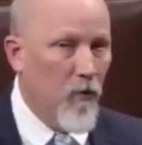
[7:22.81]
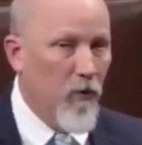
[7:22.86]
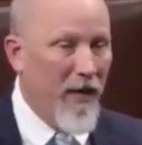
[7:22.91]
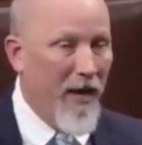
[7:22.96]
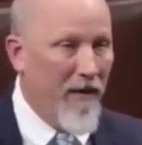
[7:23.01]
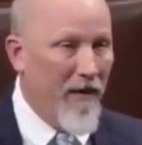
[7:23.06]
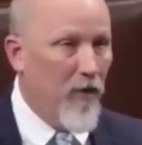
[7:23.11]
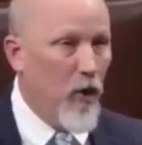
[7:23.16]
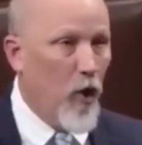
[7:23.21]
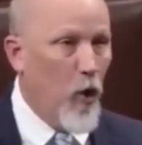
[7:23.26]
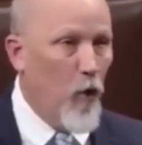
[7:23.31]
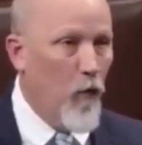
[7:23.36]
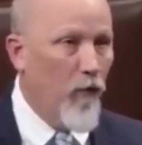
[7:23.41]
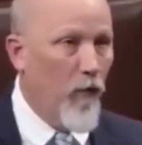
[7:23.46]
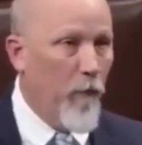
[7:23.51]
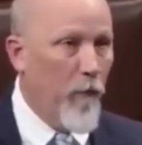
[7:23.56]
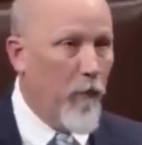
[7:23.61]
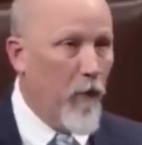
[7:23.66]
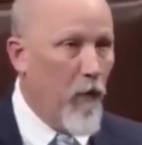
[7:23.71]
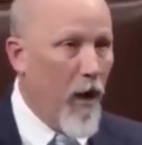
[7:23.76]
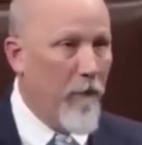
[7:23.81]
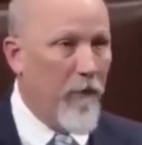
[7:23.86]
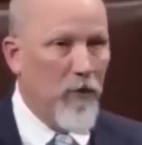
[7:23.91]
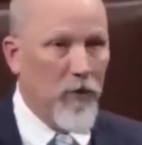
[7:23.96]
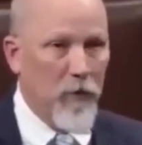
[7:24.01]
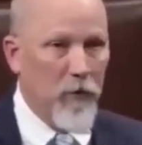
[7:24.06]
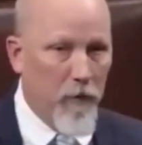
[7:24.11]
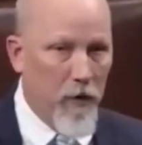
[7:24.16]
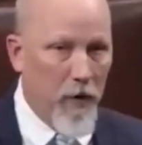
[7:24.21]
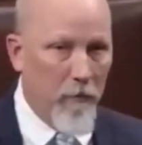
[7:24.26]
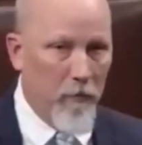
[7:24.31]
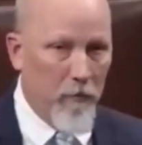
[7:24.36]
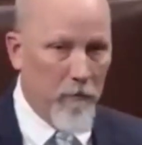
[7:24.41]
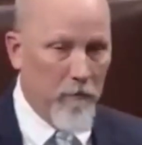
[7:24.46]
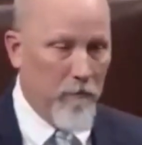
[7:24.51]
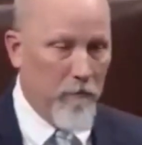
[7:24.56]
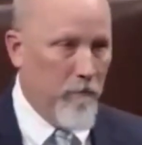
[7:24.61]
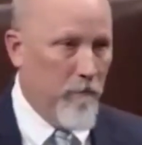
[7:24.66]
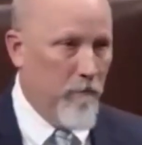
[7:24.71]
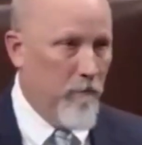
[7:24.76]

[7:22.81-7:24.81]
We have an overpromise problem.